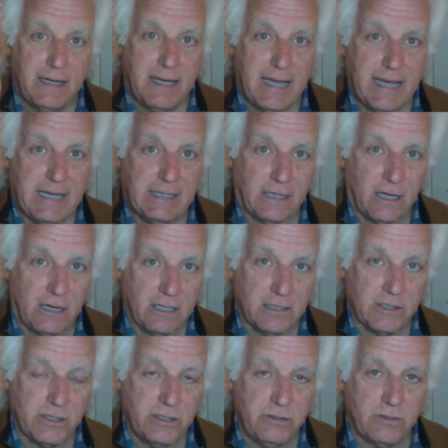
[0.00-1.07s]
a
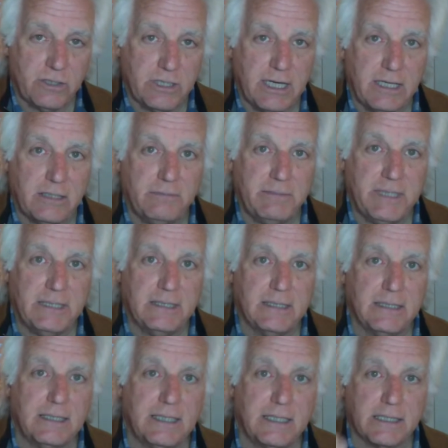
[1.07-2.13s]
lawsuit settlement,
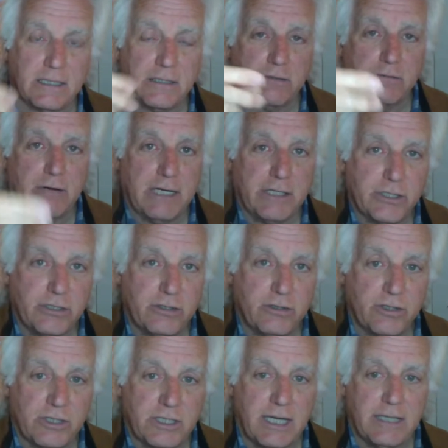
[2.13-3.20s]
a congressional
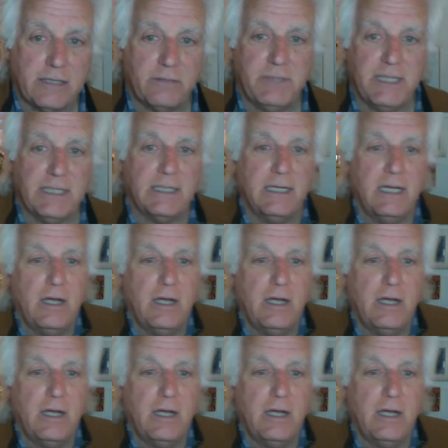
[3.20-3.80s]
settlement,